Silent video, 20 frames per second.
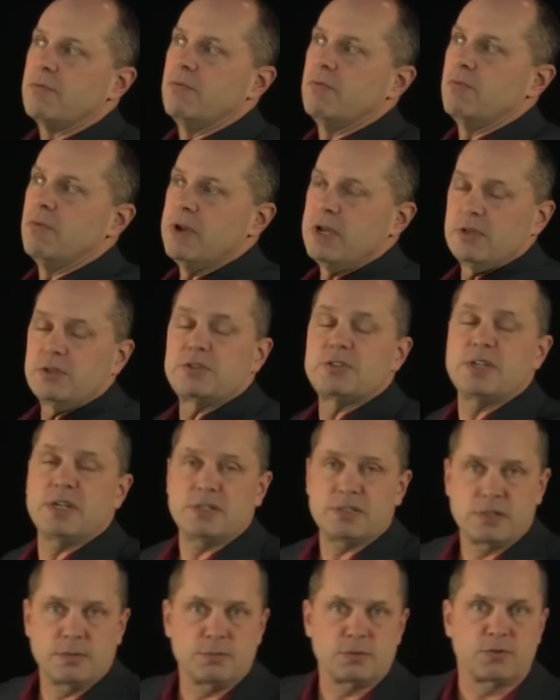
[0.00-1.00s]
Real
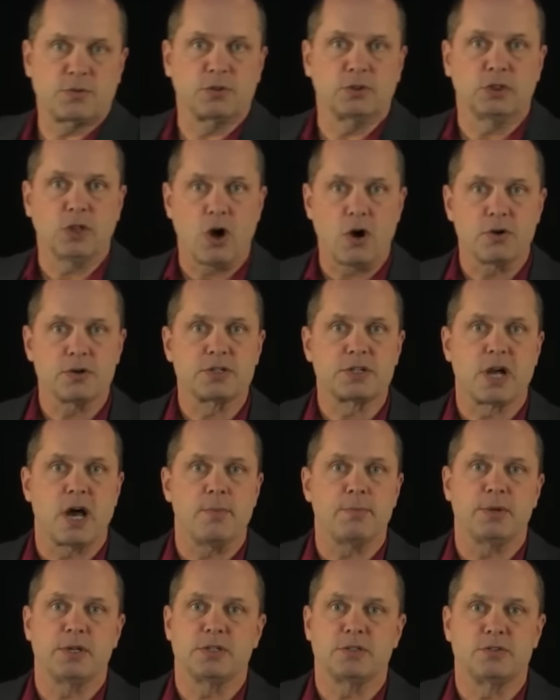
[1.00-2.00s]
systems for large
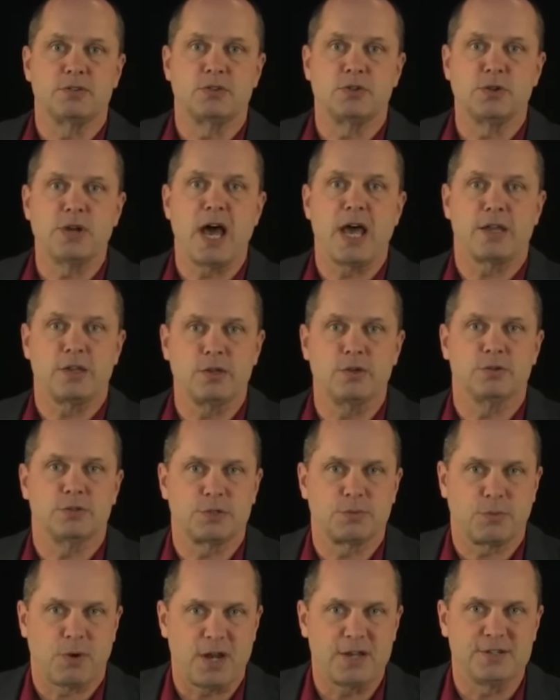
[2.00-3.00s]
companies do not
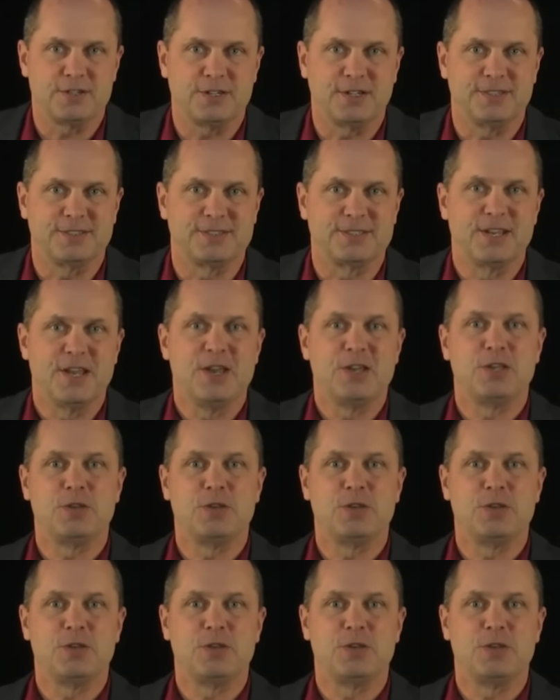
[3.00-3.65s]
use spreadsheets.